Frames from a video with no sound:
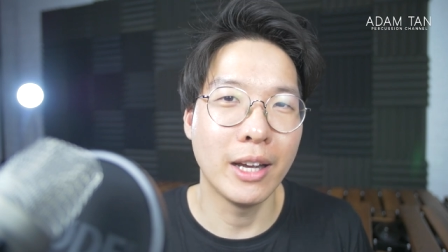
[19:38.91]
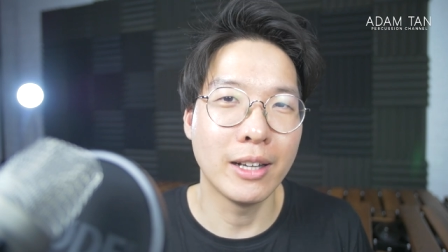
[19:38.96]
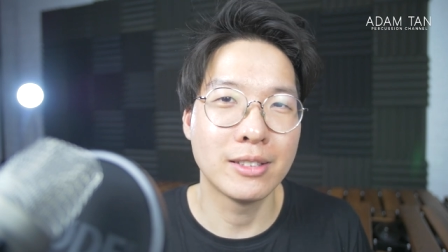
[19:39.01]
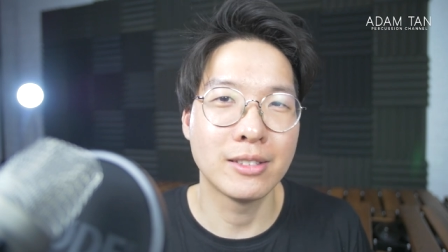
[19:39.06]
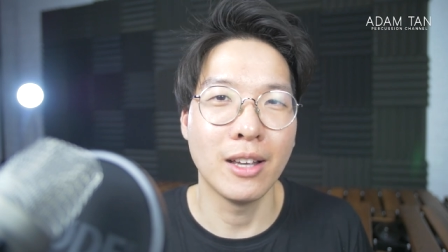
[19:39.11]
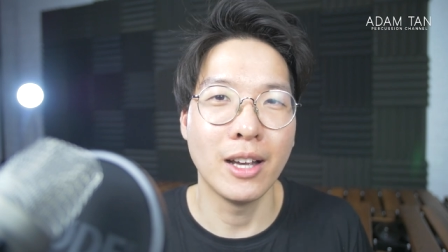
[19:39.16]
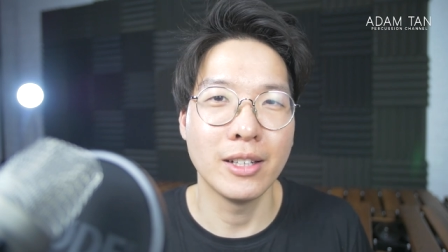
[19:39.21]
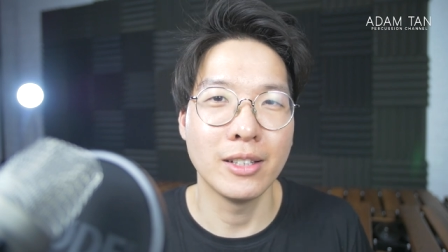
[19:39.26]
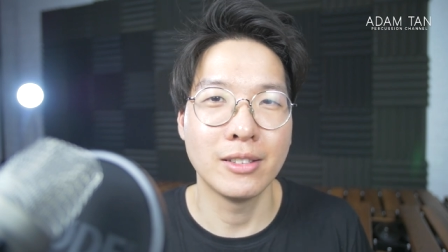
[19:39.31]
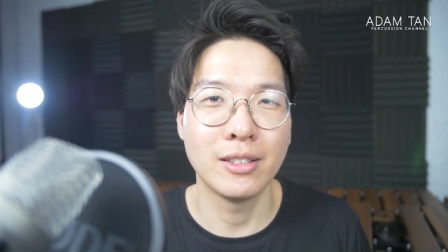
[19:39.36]

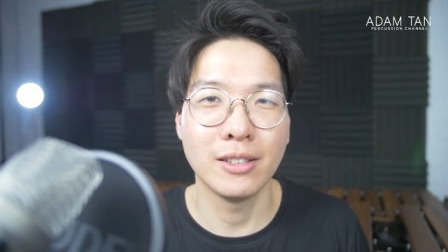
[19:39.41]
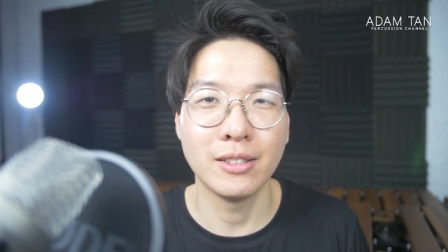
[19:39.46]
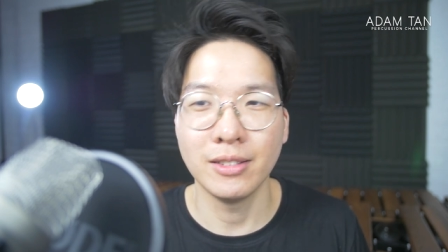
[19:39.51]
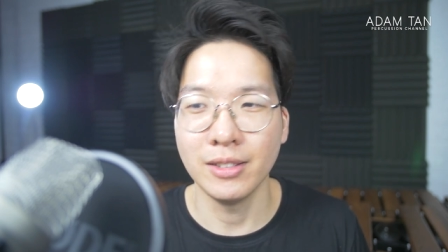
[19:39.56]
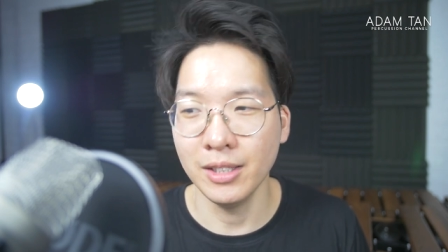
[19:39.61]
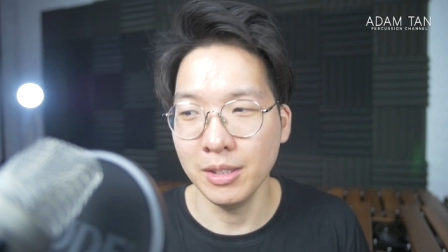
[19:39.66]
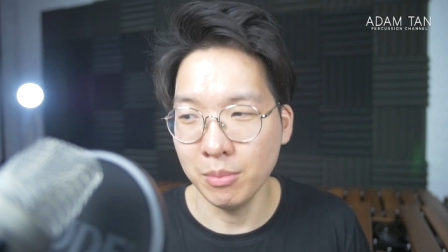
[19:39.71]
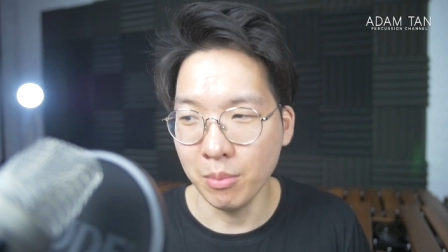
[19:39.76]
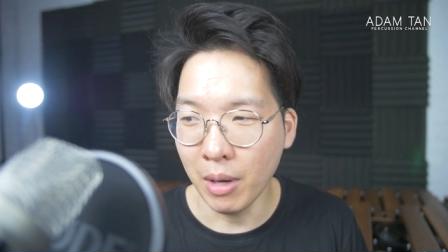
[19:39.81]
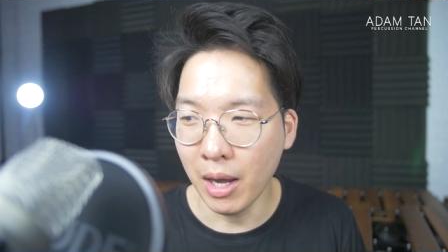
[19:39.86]
excited to
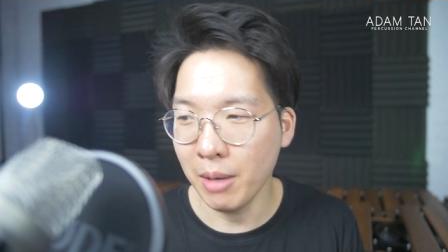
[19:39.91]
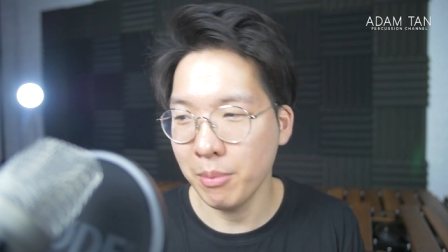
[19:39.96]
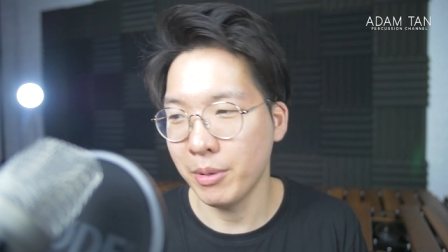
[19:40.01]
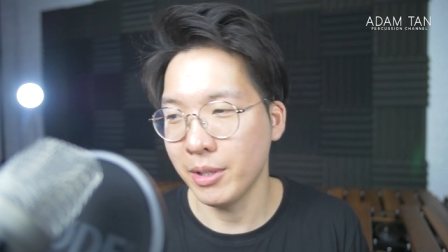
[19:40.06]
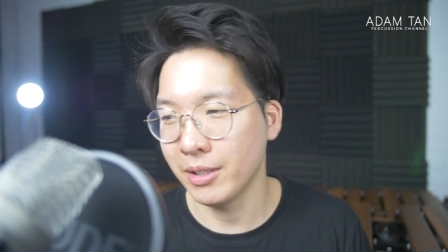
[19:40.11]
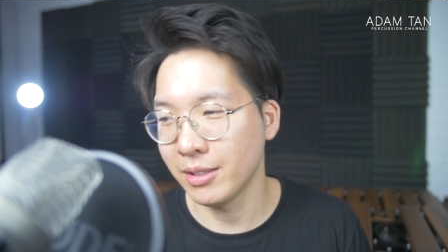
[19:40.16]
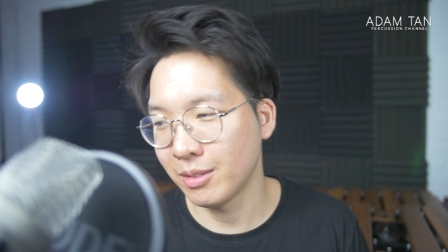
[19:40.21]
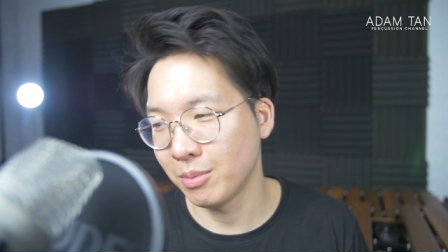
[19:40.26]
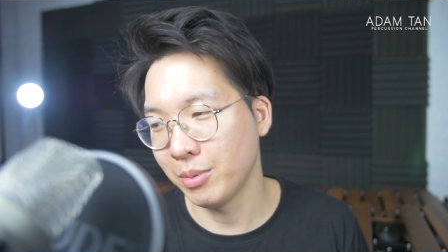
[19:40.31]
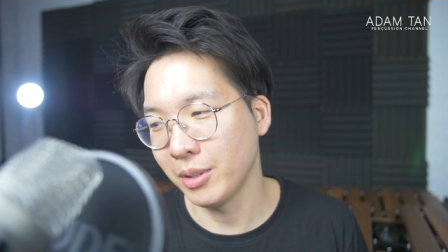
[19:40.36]
see my
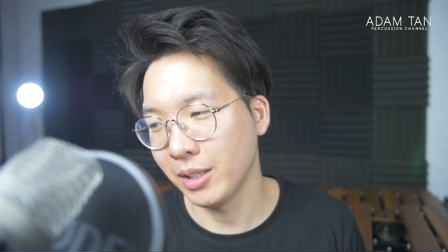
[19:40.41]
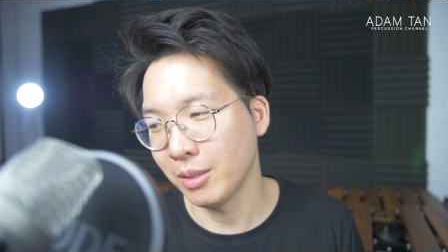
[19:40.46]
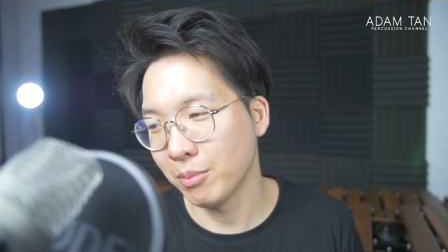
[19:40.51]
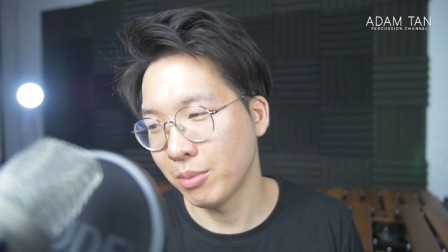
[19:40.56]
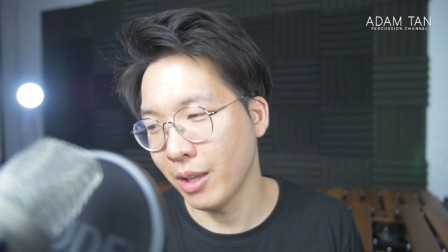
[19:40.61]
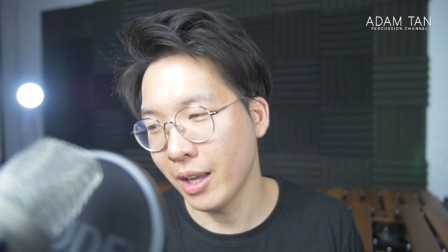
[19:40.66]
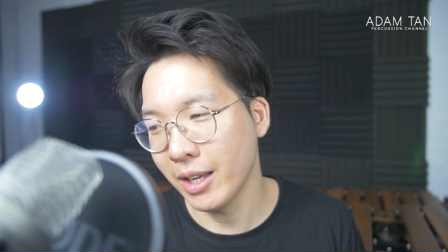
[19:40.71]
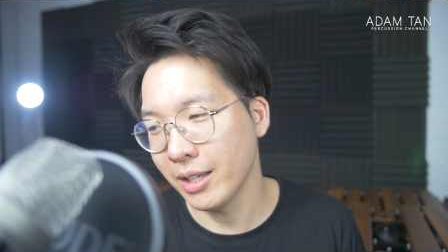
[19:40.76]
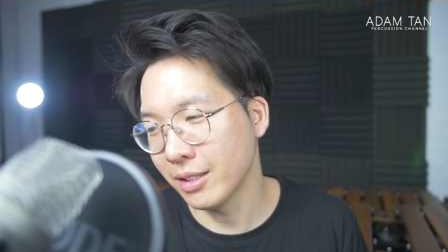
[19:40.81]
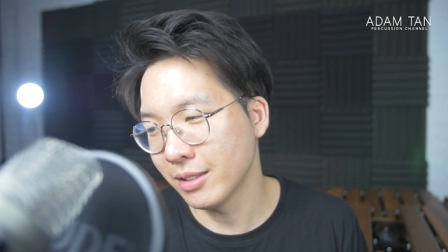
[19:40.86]
piece being
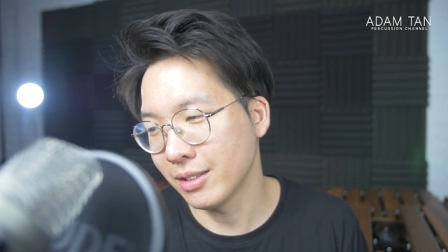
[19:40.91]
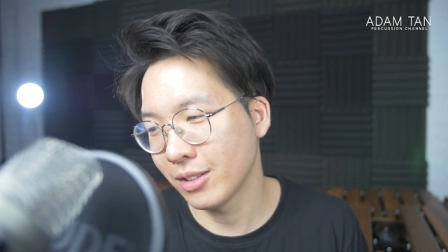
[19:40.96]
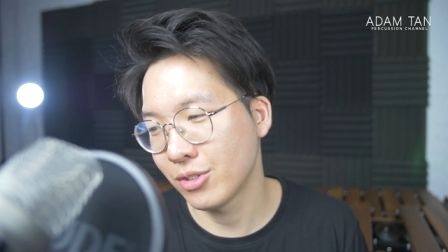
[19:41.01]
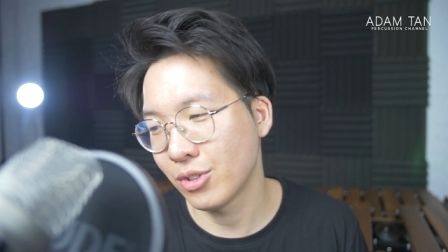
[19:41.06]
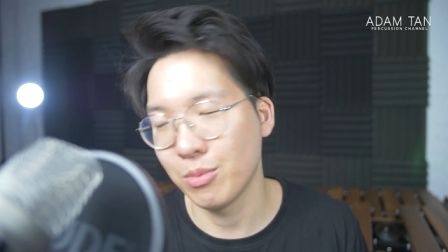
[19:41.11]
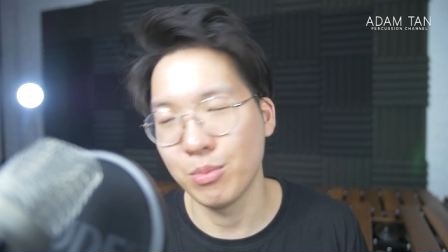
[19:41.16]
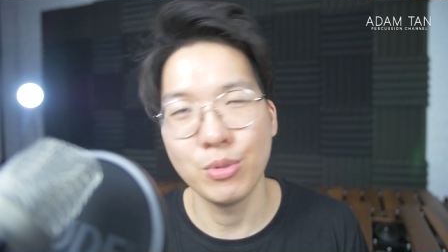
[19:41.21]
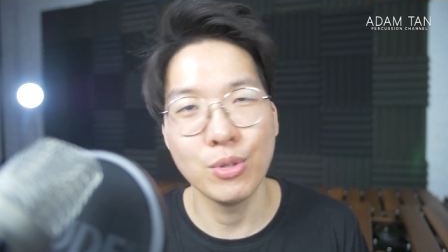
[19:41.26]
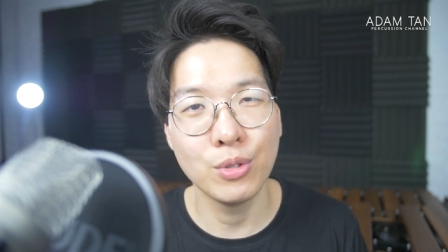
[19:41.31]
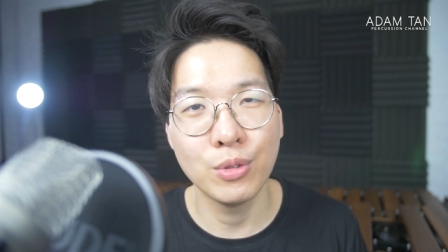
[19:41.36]
played in
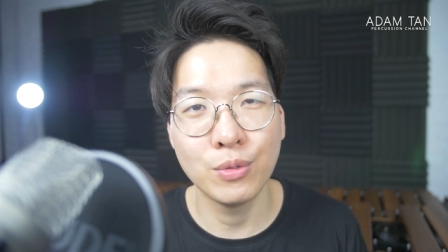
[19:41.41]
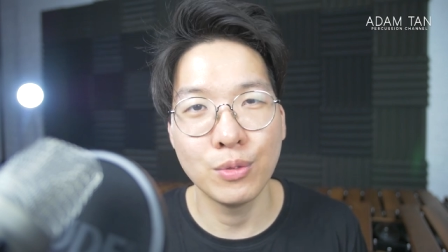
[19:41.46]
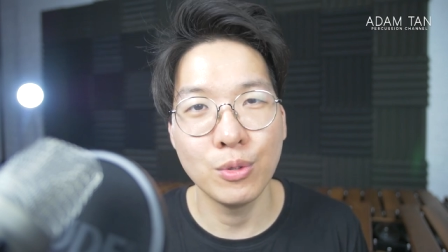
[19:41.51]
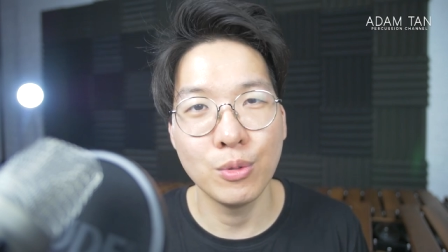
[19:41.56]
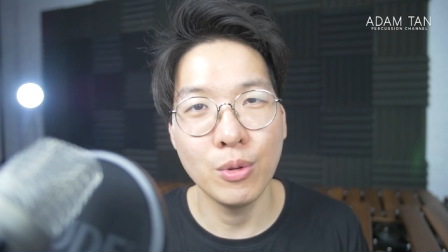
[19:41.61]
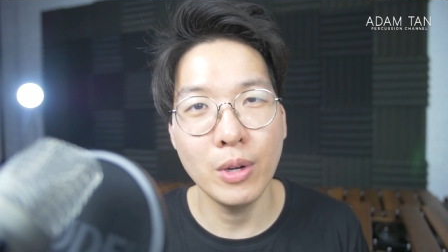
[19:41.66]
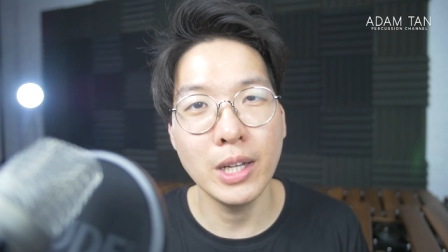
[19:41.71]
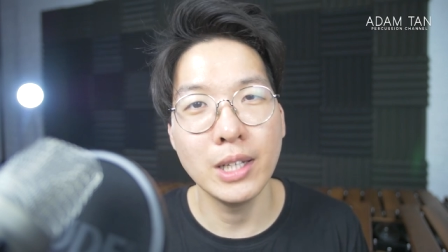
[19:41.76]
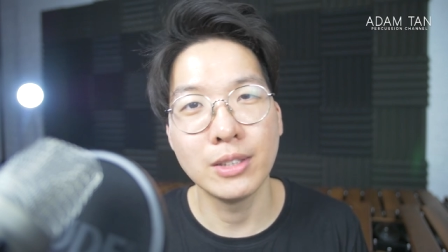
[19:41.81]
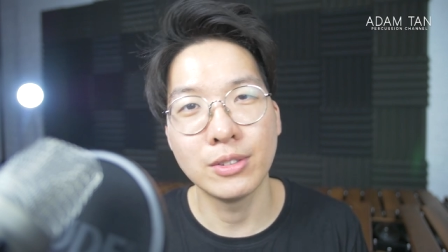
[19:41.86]
such a
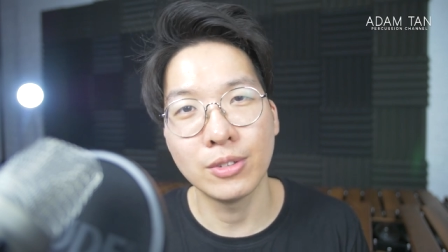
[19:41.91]
beautiful way.